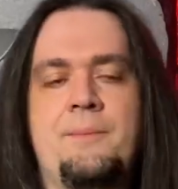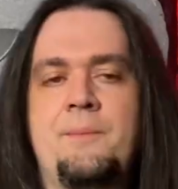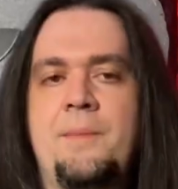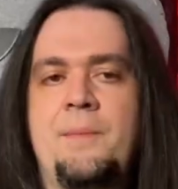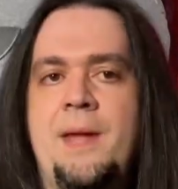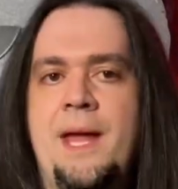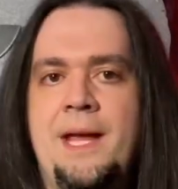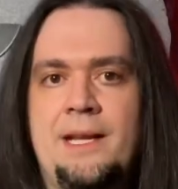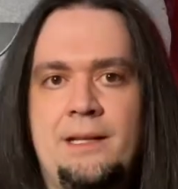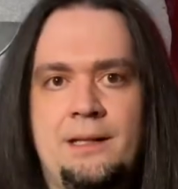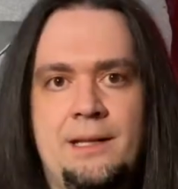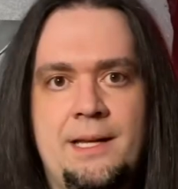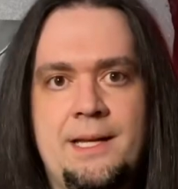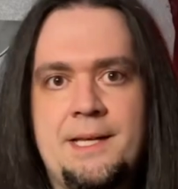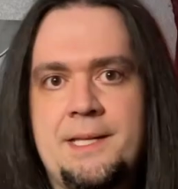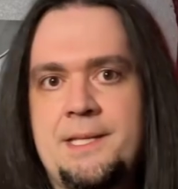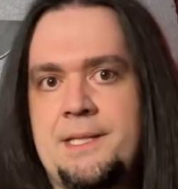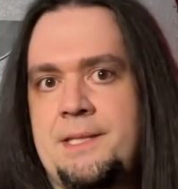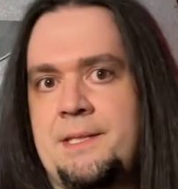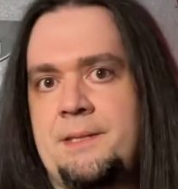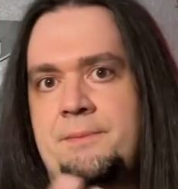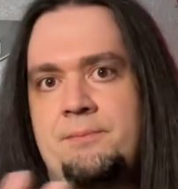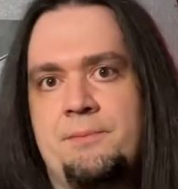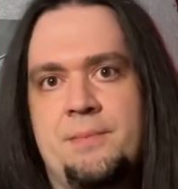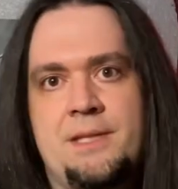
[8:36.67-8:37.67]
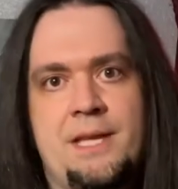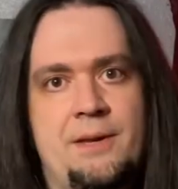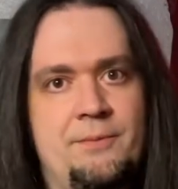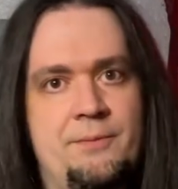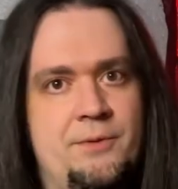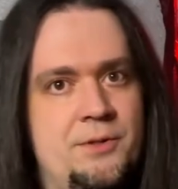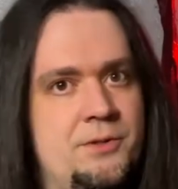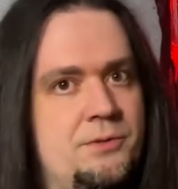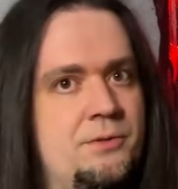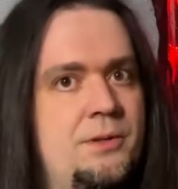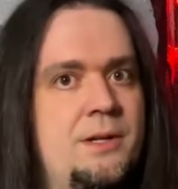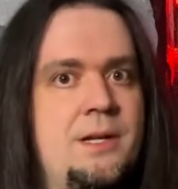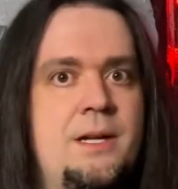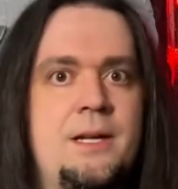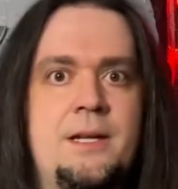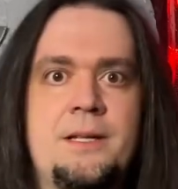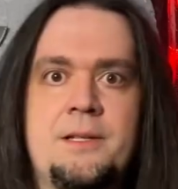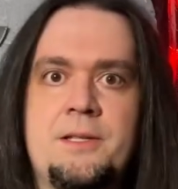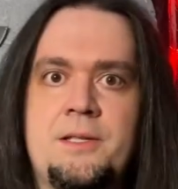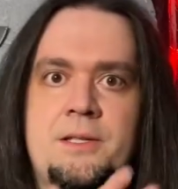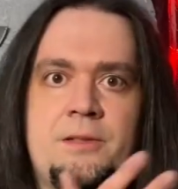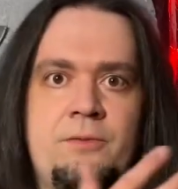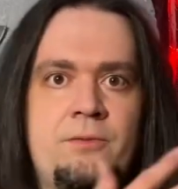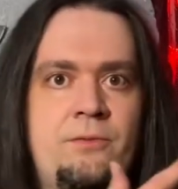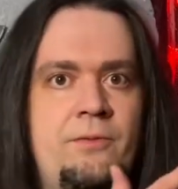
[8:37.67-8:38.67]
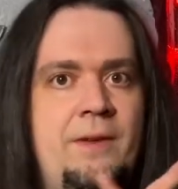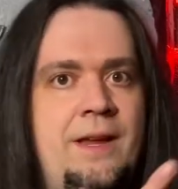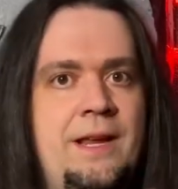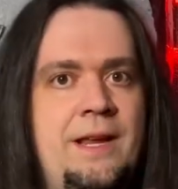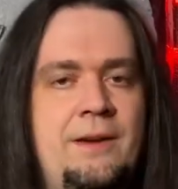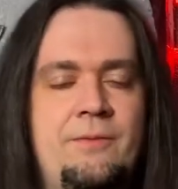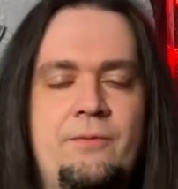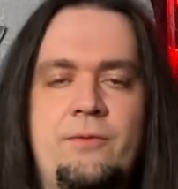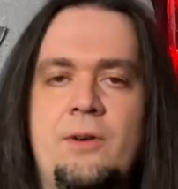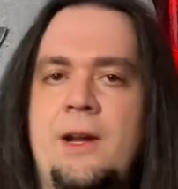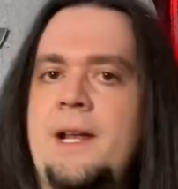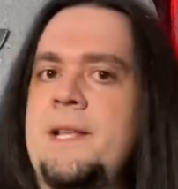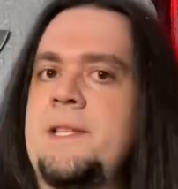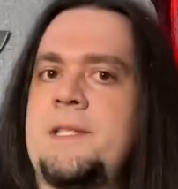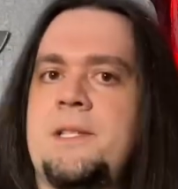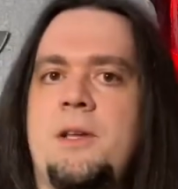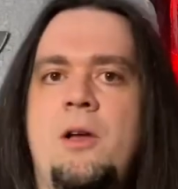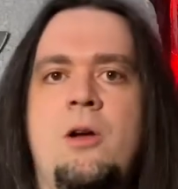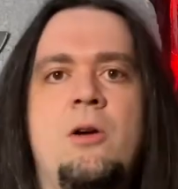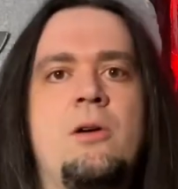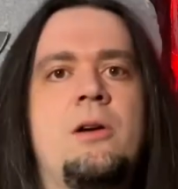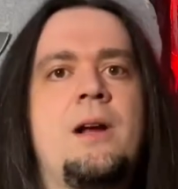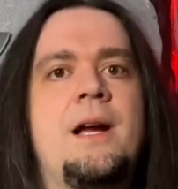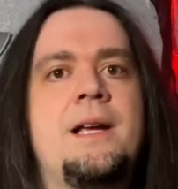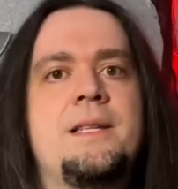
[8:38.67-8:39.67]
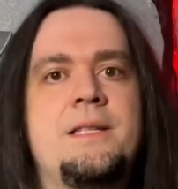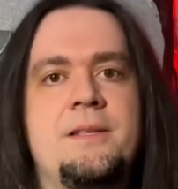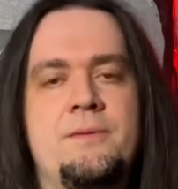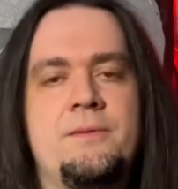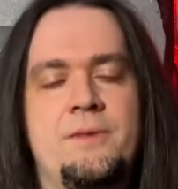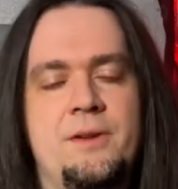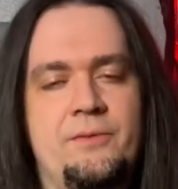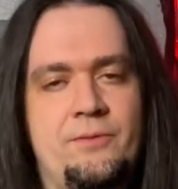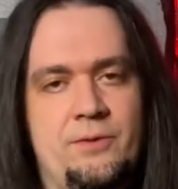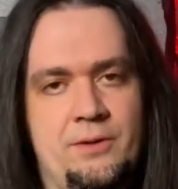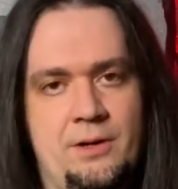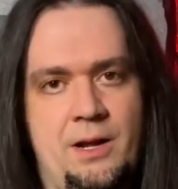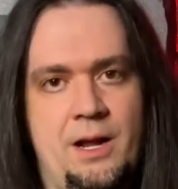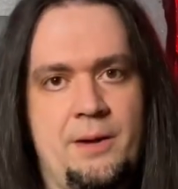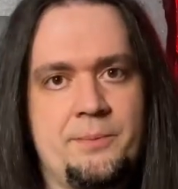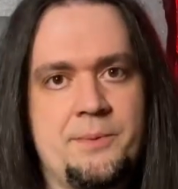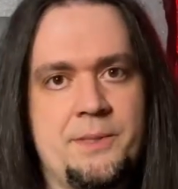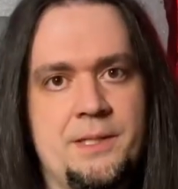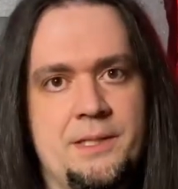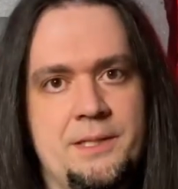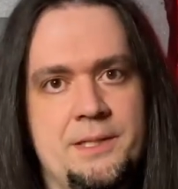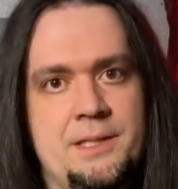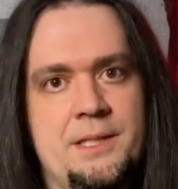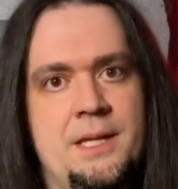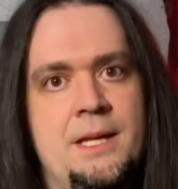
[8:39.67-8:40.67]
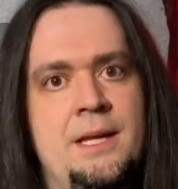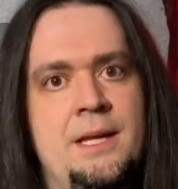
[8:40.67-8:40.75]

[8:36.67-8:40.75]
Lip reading: Headless, 7 strings, fan frets, all kinds of different options.